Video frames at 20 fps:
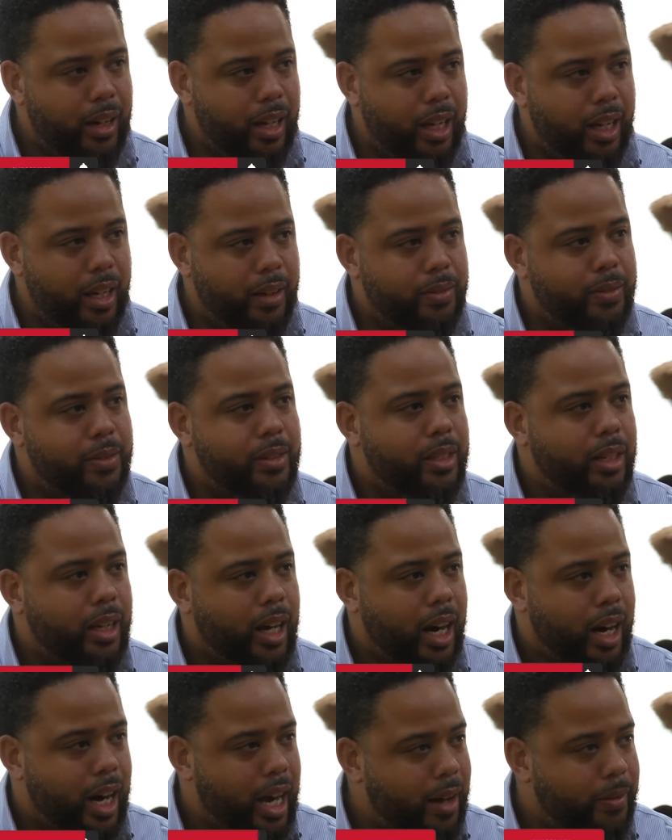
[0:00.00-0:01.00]
left
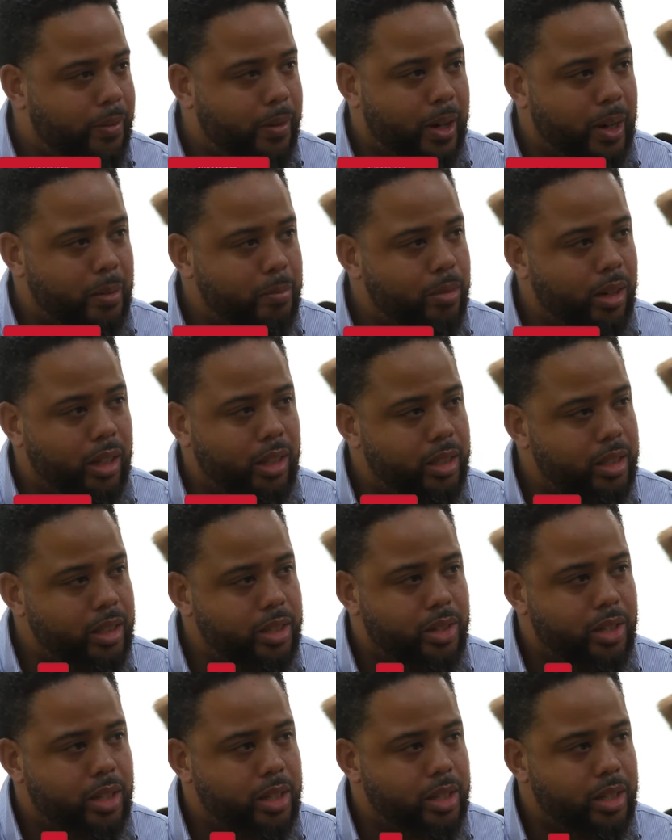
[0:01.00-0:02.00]
our African brothers
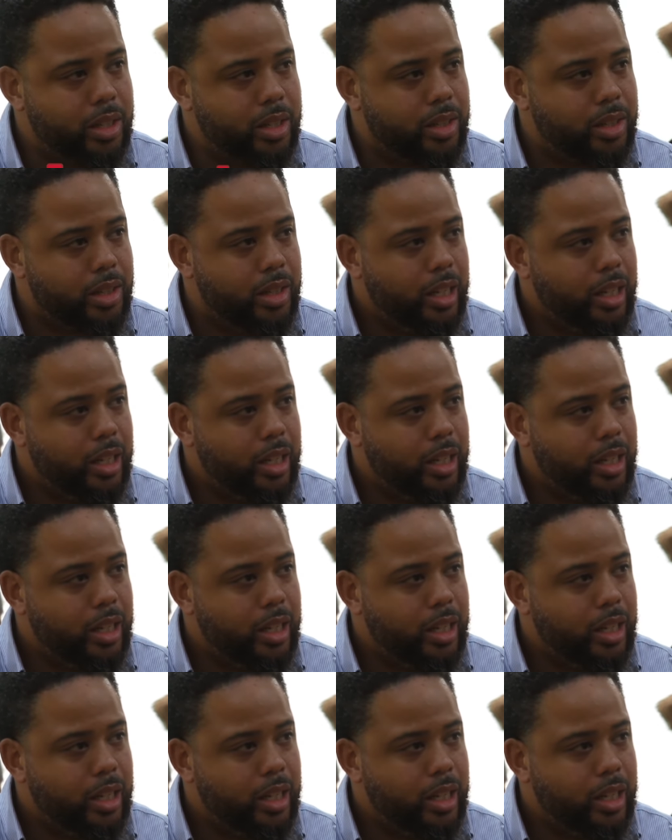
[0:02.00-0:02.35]
and sisters.